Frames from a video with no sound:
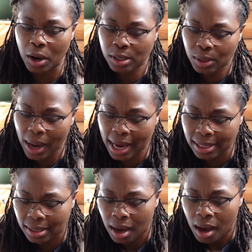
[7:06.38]
also
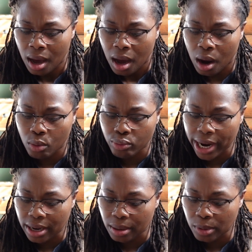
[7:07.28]
has a
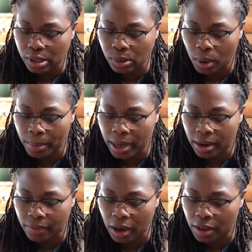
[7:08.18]
random assortment
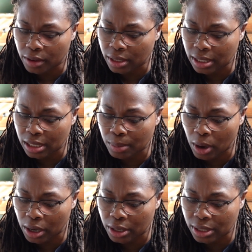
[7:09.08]
of other stitch
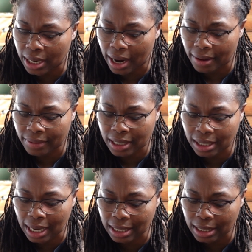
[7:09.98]
markers that I've
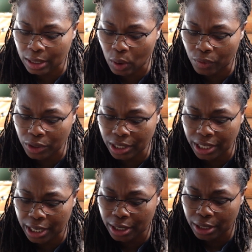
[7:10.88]
collected over the
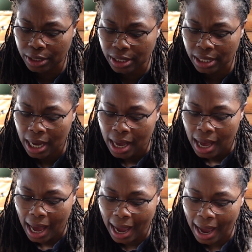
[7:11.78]
years.
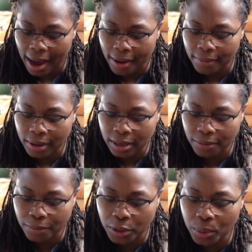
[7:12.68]
I have a
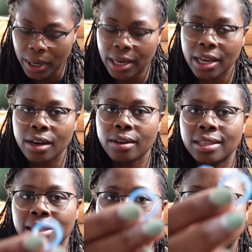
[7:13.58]
few in here.
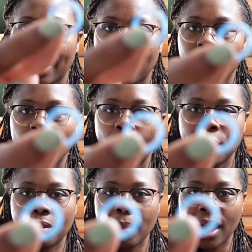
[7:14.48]
These came
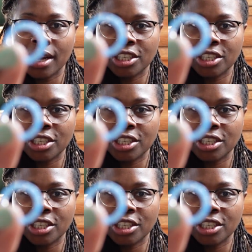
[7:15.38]
with my